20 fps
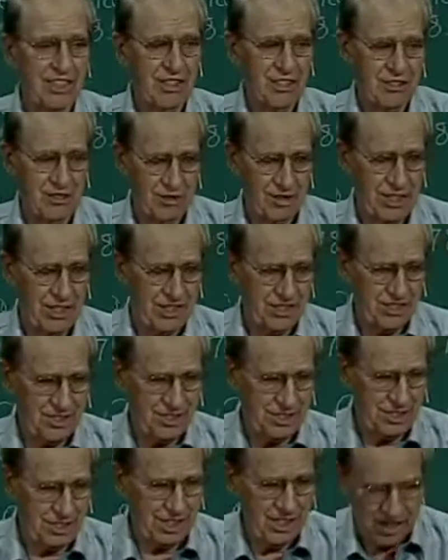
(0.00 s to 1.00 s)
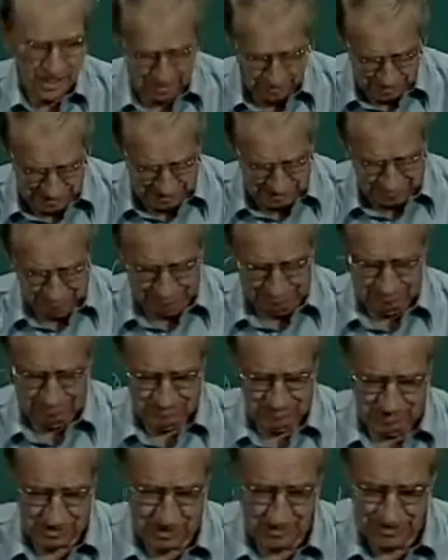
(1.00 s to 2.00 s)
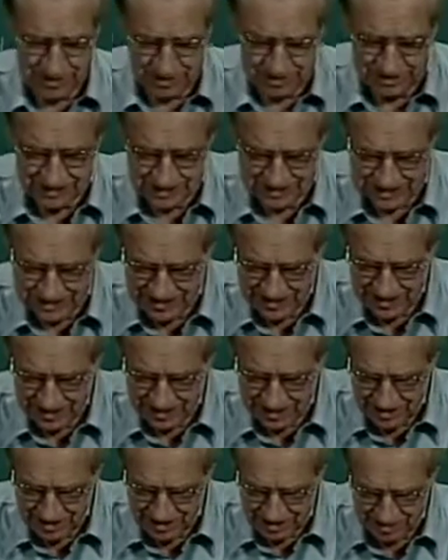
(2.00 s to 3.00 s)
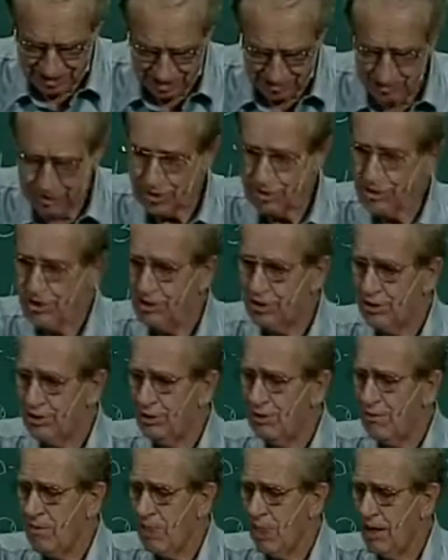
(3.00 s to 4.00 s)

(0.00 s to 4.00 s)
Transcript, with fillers: Christ, the God man. Philippians chapter 2,